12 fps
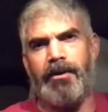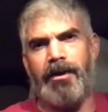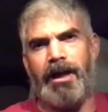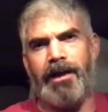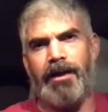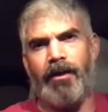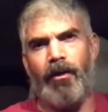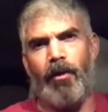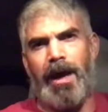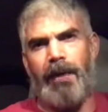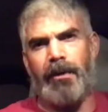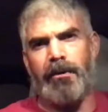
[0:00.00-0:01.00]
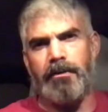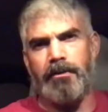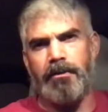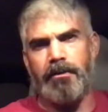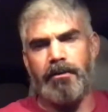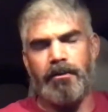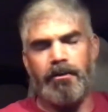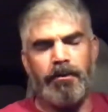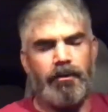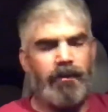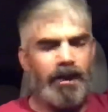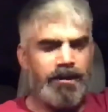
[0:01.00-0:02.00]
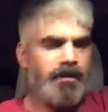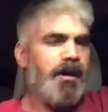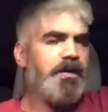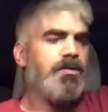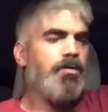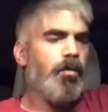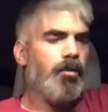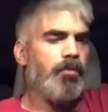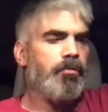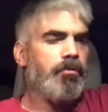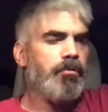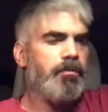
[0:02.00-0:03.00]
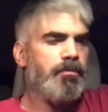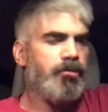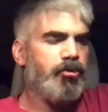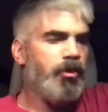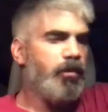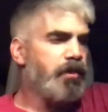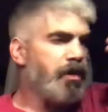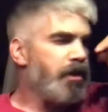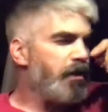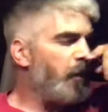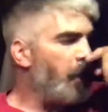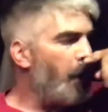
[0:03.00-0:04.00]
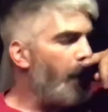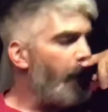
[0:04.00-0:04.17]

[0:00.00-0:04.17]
you got to kill the rabbit. That's the world she was in.